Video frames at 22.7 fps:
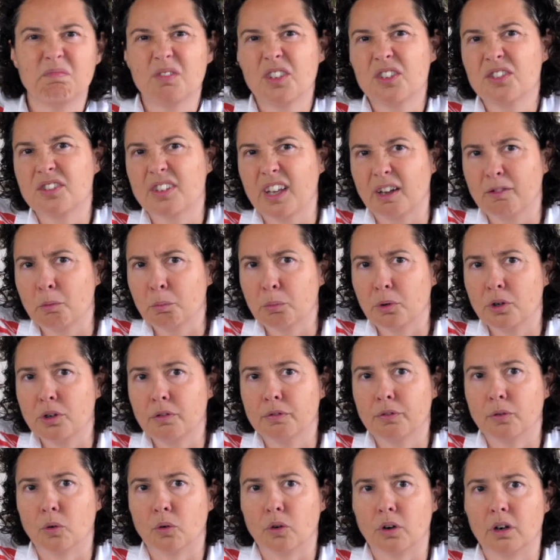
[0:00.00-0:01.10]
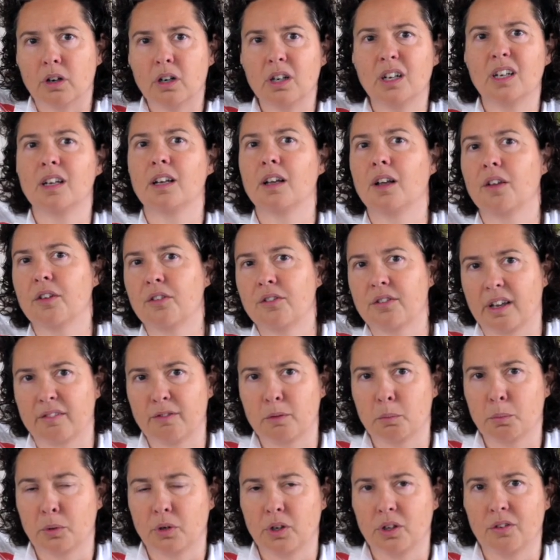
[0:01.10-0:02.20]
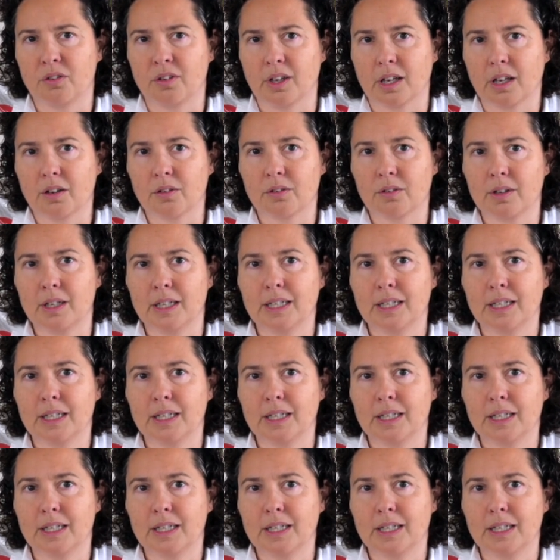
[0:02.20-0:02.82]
7.4, 7.6.